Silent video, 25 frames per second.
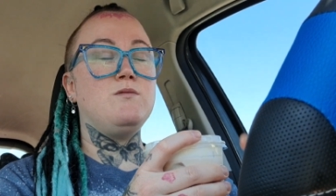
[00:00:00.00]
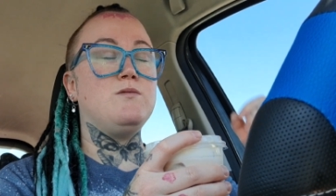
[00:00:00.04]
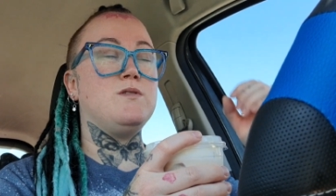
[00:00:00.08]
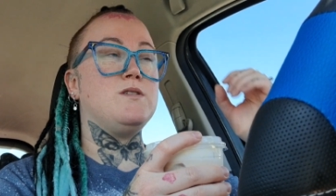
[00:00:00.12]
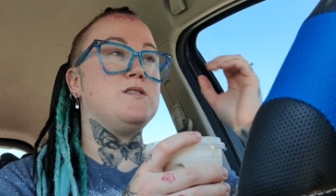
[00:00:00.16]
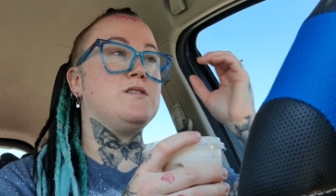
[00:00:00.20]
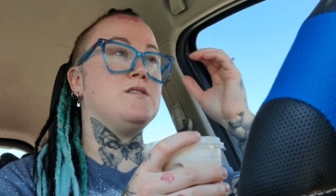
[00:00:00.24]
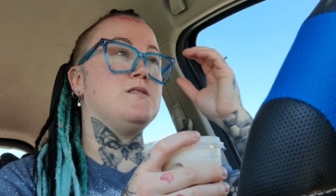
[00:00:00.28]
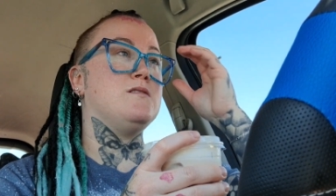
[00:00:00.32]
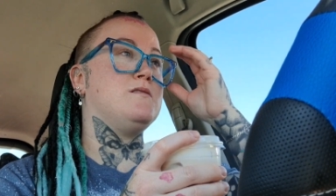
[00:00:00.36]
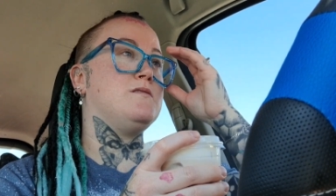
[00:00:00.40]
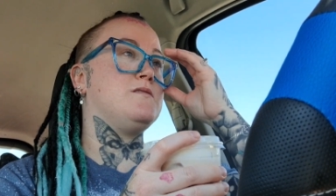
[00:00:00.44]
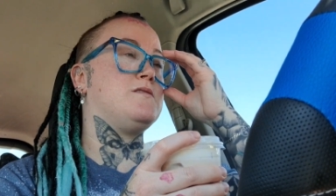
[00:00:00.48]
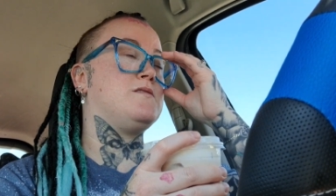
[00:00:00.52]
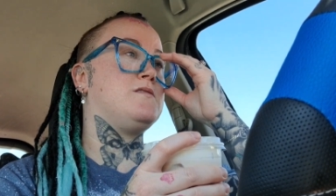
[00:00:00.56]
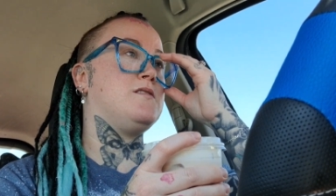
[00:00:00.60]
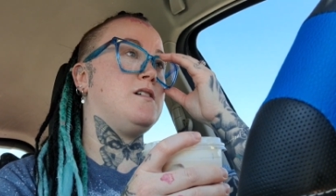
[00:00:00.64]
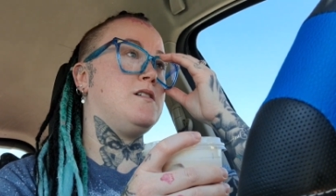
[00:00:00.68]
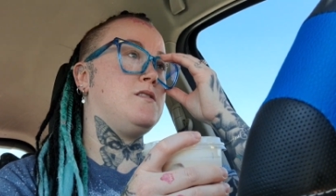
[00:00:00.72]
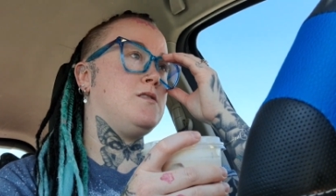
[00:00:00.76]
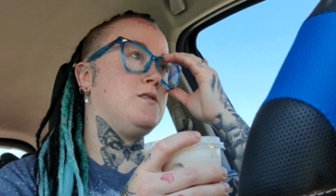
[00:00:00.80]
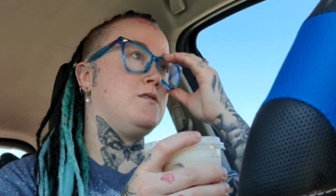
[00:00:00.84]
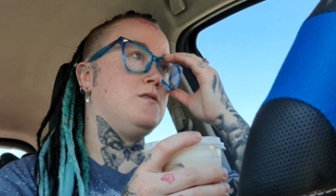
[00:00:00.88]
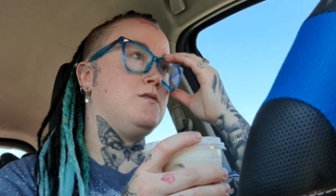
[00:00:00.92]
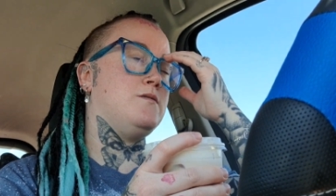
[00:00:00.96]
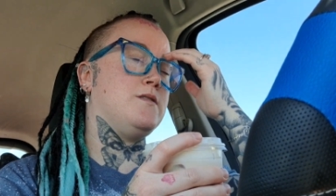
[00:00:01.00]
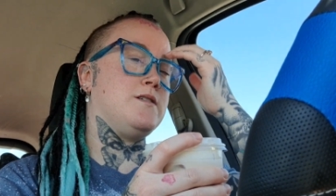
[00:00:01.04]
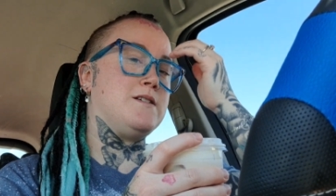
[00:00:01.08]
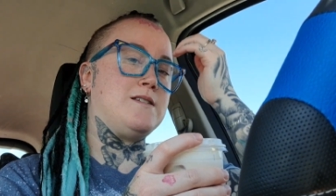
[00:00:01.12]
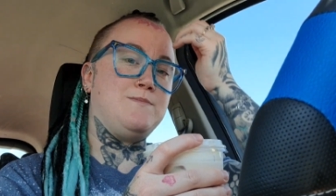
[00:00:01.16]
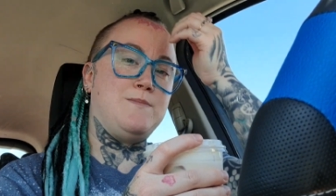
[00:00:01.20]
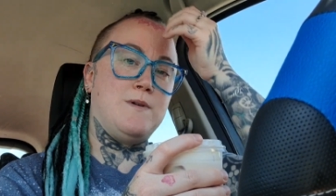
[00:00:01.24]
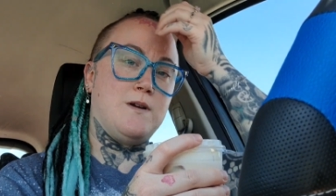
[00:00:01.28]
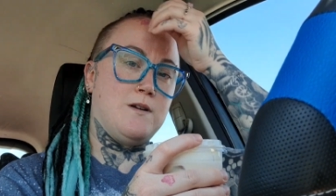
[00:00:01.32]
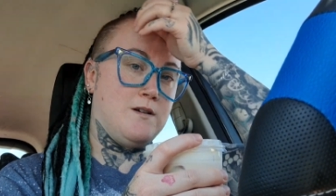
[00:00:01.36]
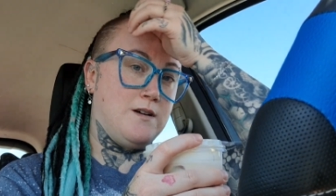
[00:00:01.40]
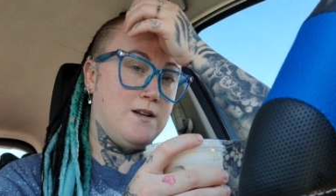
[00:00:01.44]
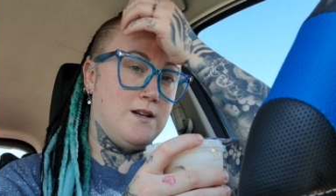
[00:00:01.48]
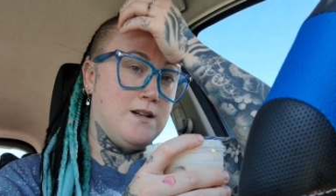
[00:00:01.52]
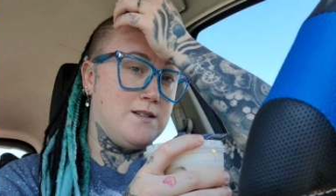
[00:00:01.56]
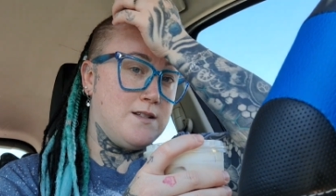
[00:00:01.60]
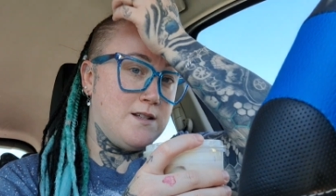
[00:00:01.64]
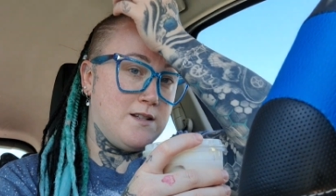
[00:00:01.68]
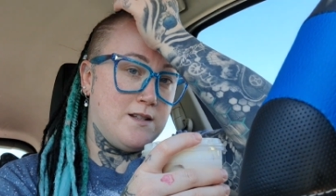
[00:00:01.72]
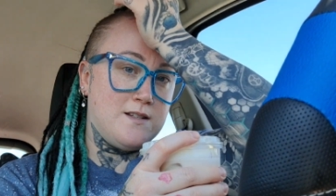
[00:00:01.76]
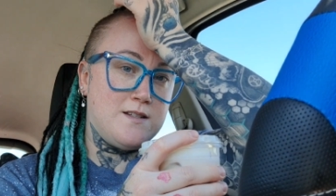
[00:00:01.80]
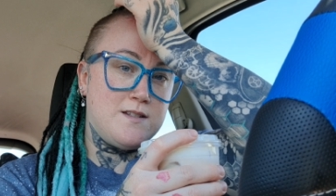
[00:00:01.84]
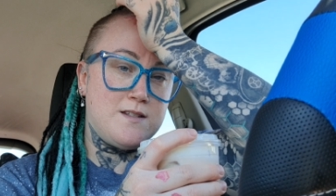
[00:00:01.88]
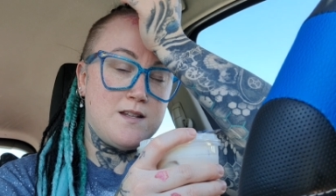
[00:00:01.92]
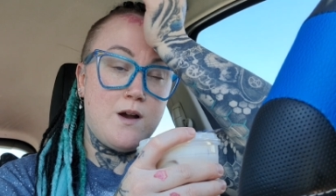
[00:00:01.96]
which is such a new experience,
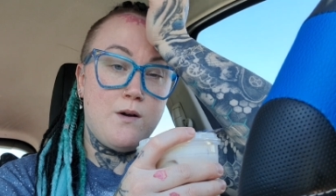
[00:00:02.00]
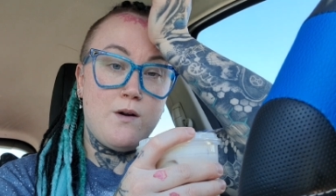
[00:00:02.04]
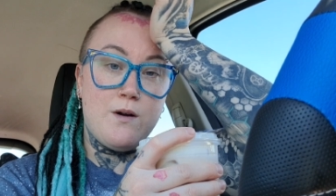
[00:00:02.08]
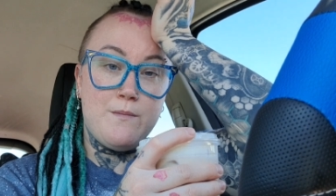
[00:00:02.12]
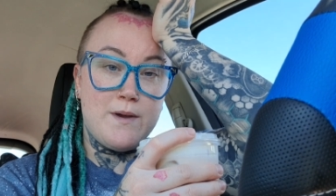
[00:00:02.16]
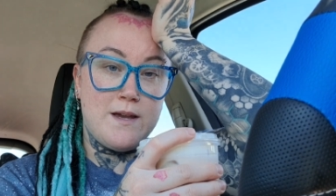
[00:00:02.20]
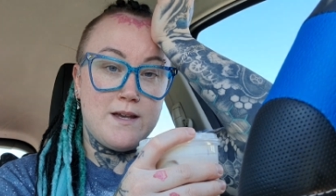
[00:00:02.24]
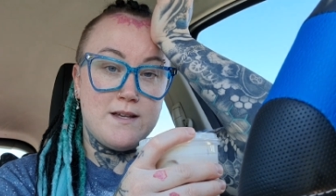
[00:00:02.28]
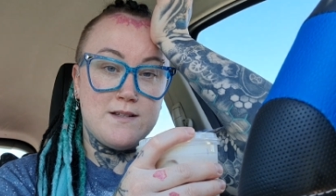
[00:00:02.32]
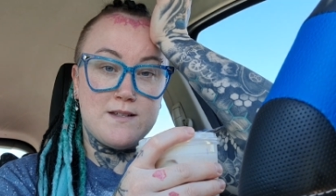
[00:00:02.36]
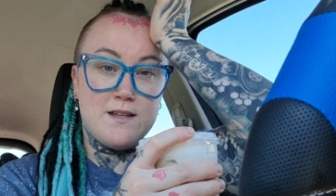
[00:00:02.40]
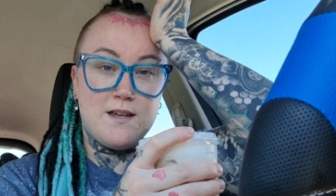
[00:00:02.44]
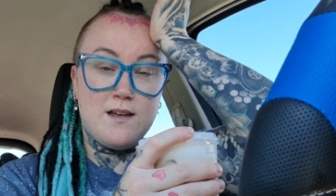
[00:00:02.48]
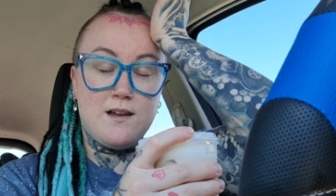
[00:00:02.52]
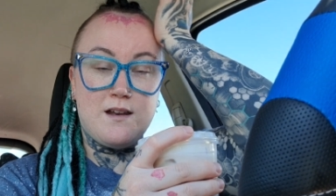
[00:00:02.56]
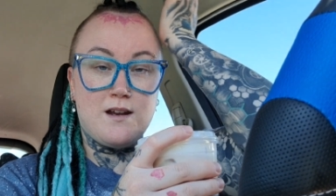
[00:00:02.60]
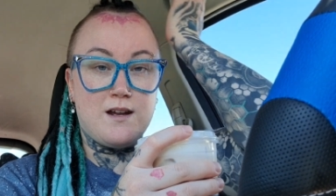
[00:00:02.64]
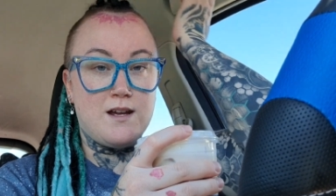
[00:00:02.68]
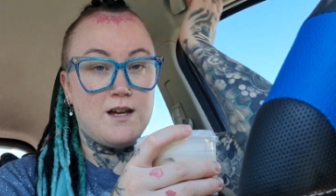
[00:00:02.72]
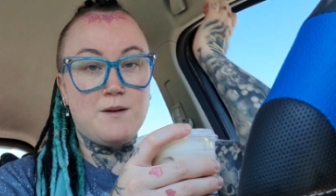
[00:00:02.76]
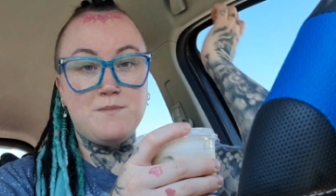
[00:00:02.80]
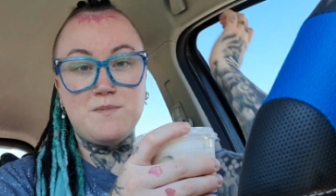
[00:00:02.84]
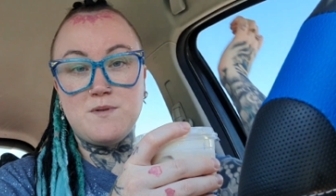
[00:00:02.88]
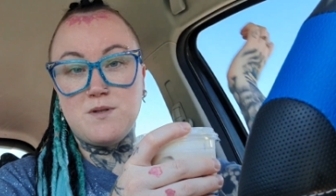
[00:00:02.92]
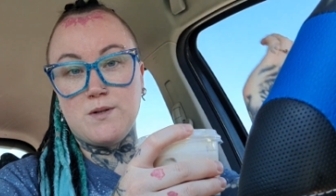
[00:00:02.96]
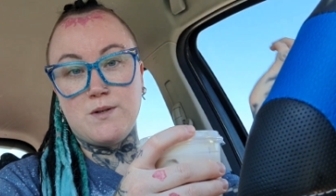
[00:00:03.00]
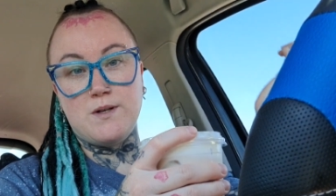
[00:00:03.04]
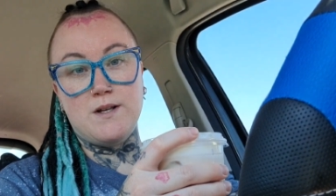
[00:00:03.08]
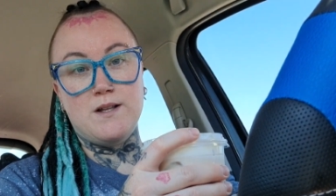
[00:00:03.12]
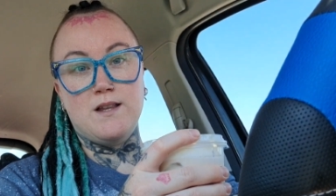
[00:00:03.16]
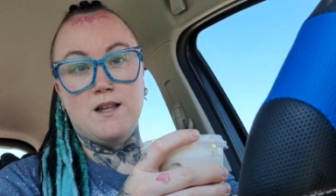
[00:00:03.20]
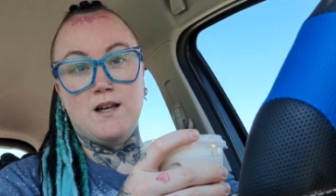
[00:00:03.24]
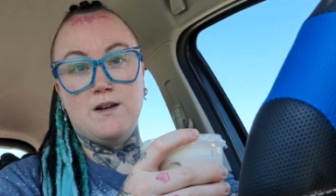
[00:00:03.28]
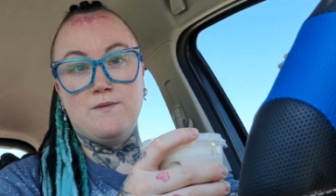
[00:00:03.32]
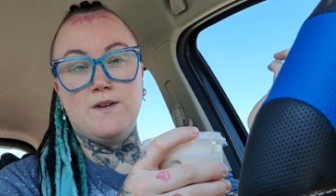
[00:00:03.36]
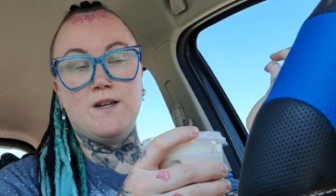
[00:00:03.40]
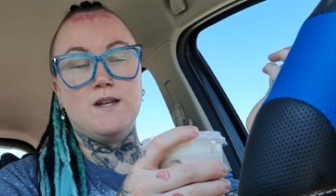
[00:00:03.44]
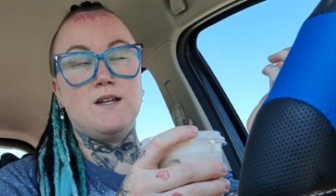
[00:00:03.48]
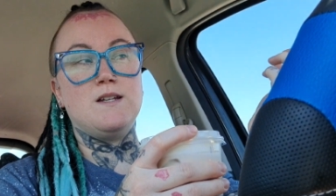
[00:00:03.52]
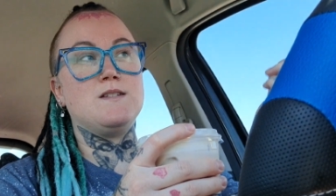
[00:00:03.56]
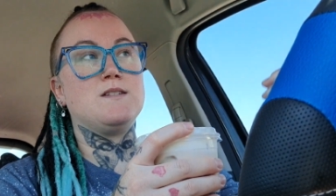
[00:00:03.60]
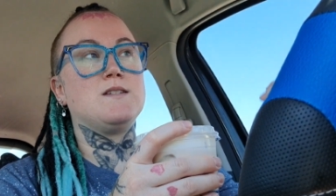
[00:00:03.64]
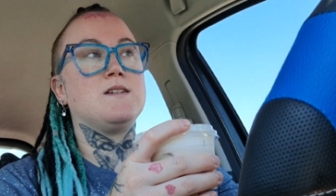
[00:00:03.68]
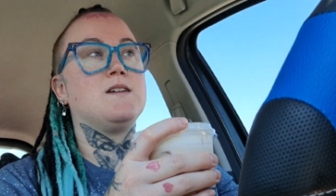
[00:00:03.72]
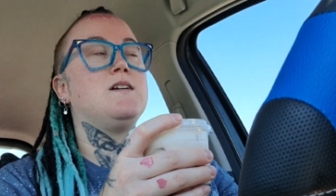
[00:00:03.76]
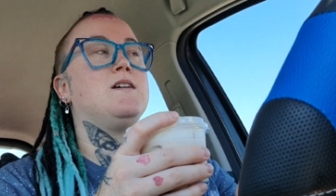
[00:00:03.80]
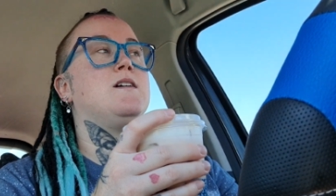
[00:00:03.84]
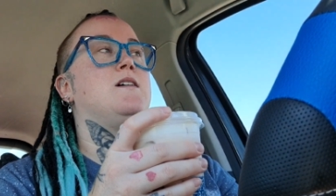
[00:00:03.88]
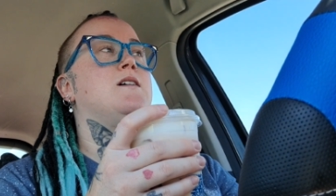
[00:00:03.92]
and it's so amazing, and I absolutely love it.